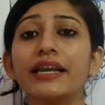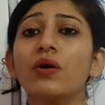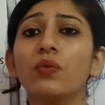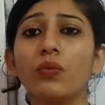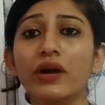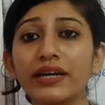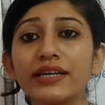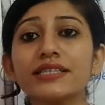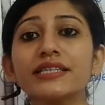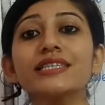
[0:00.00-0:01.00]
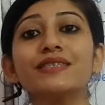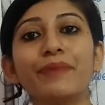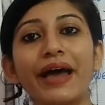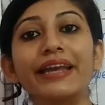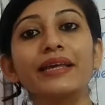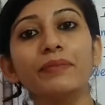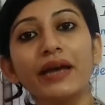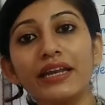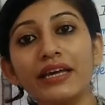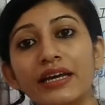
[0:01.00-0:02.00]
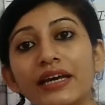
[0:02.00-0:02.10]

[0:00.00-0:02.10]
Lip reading: Now what is this beriberi?